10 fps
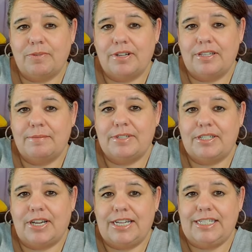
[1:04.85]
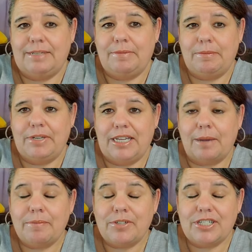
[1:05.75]
One of them is Crazy Mimi
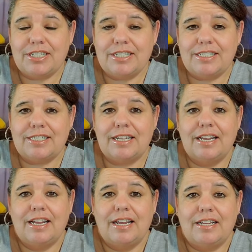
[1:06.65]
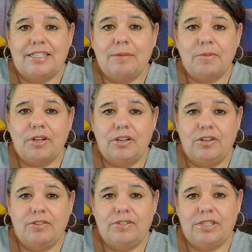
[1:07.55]
Yup. She's somewhat new.